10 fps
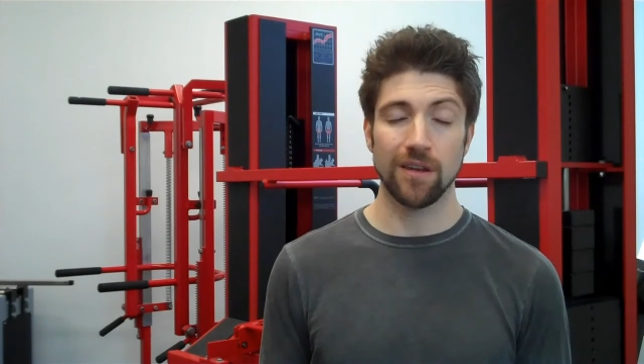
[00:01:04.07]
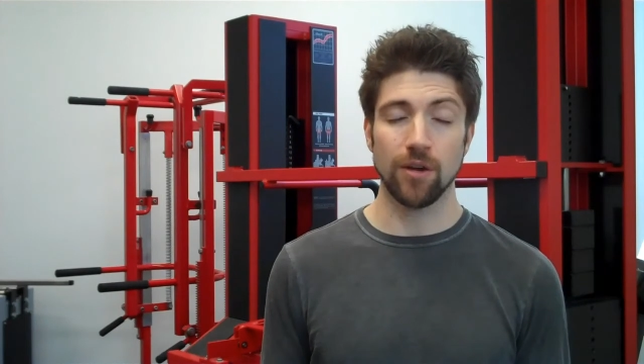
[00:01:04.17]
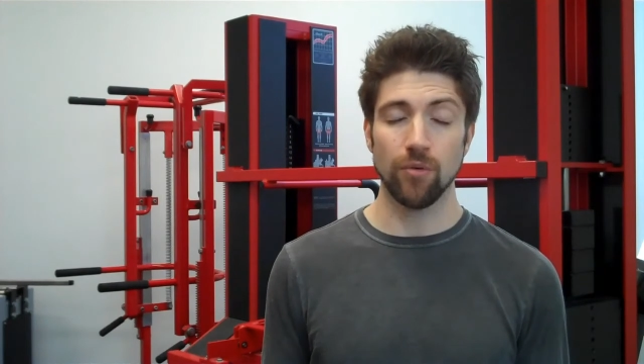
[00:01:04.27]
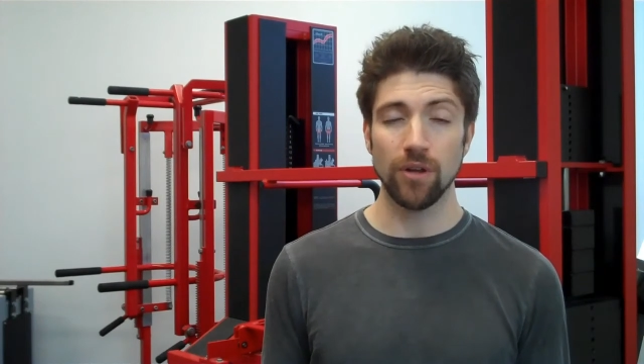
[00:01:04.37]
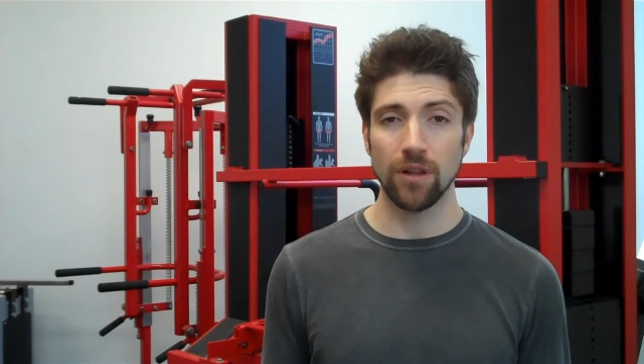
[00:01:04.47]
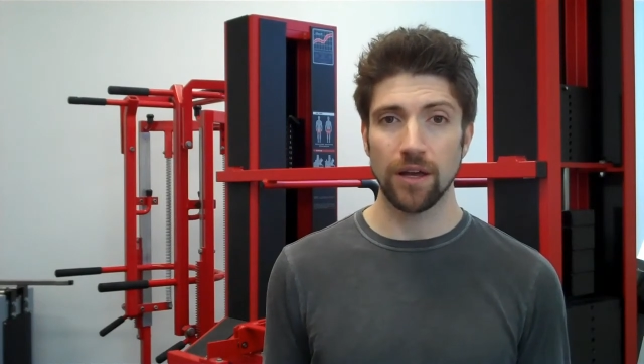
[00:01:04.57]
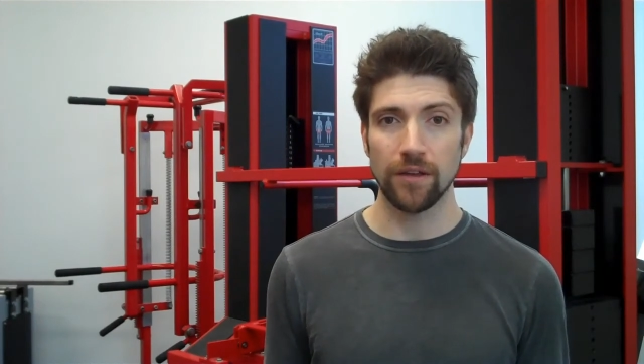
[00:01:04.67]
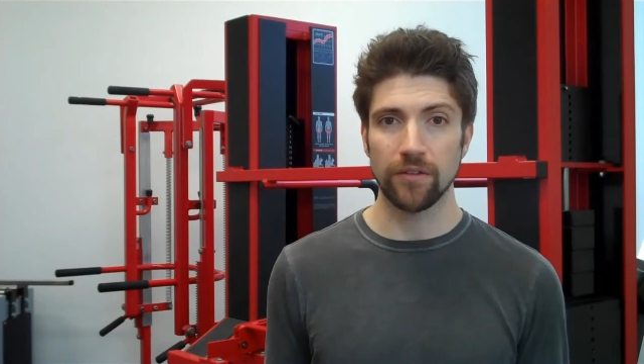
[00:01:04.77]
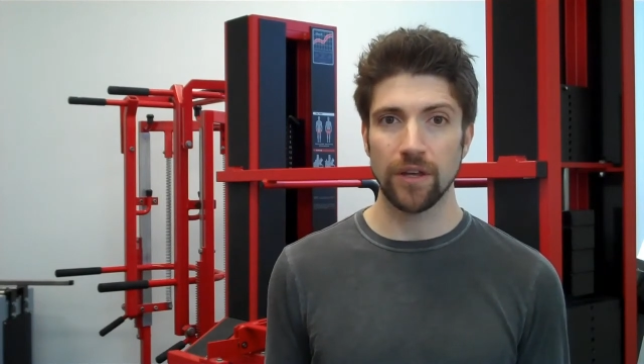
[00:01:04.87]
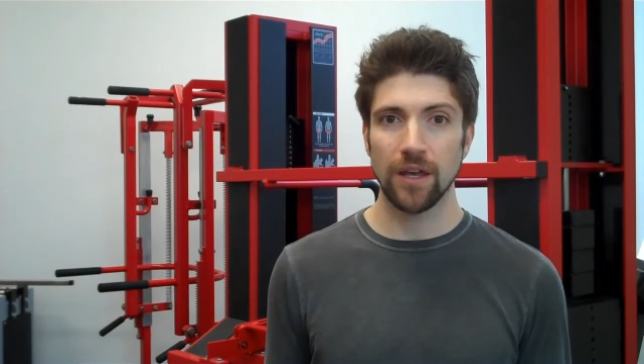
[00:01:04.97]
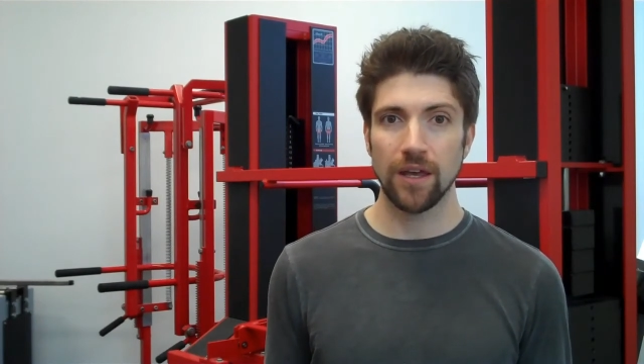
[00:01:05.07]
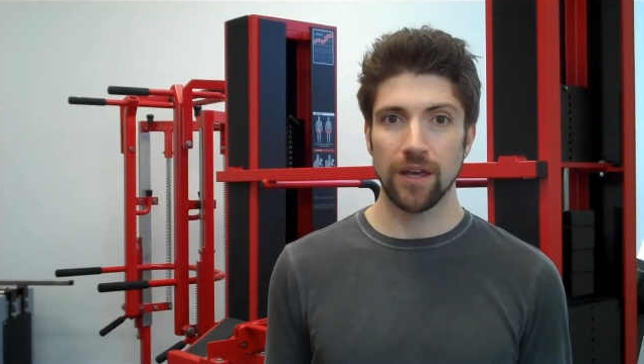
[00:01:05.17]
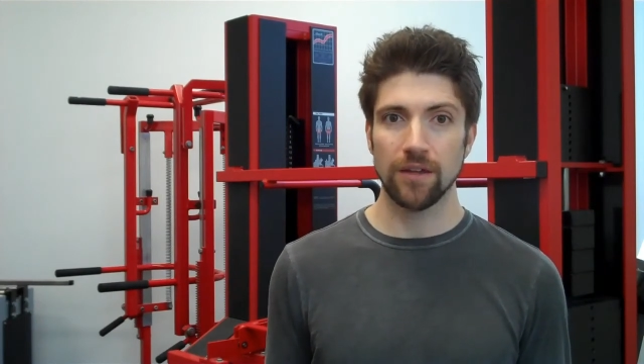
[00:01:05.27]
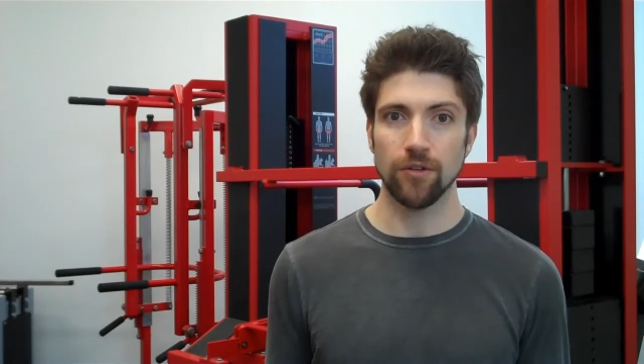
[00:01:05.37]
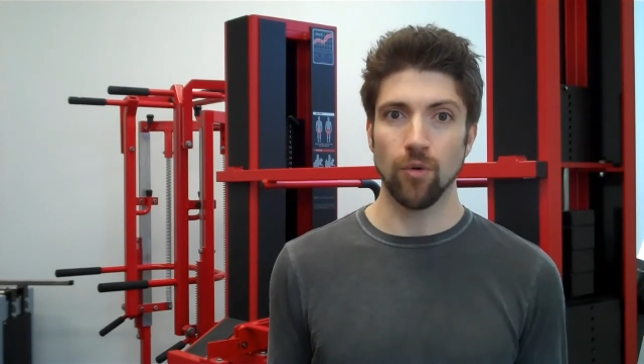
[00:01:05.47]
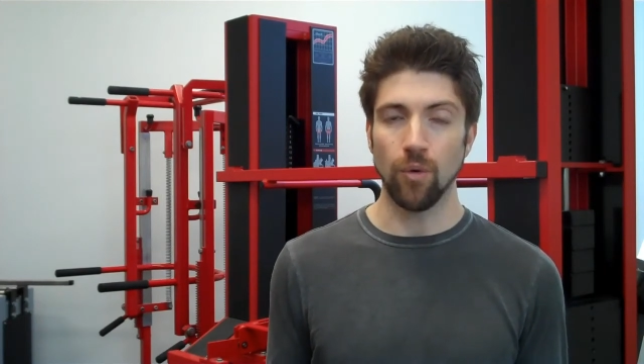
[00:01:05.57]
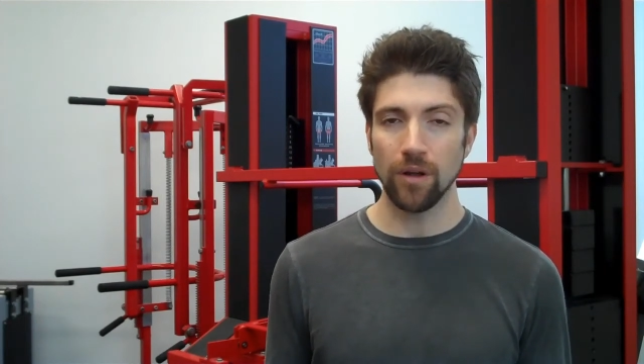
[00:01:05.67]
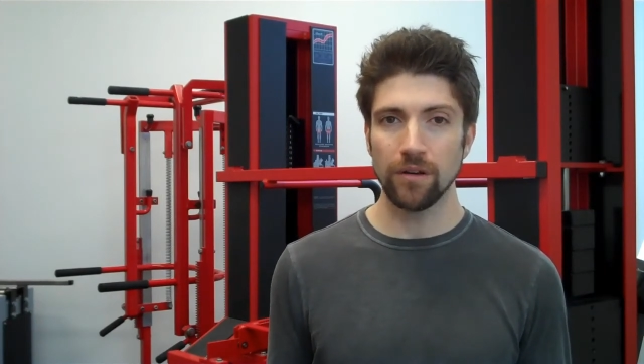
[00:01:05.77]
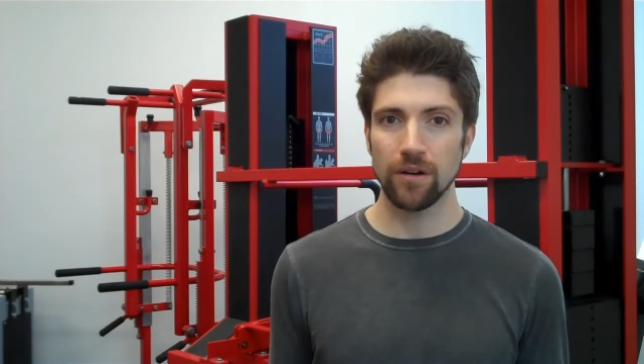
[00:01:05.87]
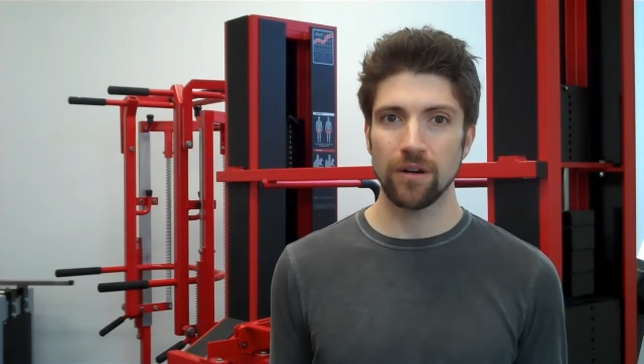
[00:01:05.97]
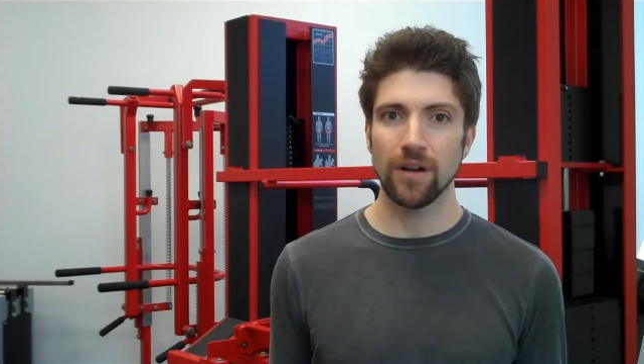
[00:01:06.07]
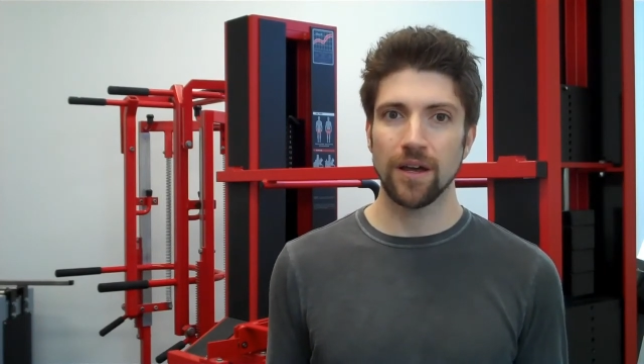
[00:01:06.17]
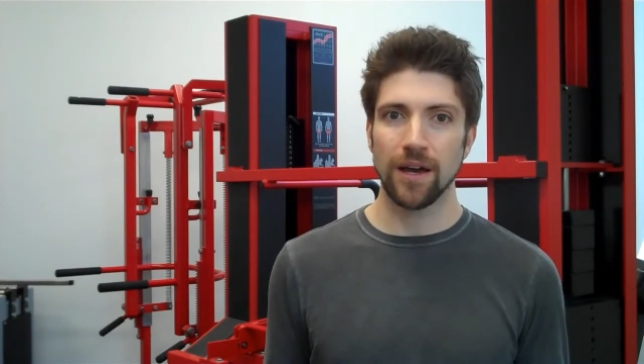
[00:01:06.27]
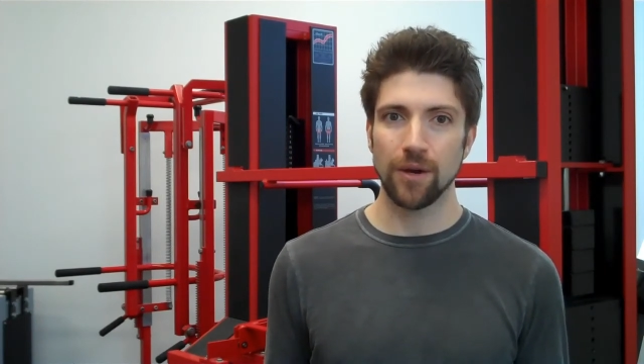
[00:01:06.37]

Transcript: than I realized. And no wonder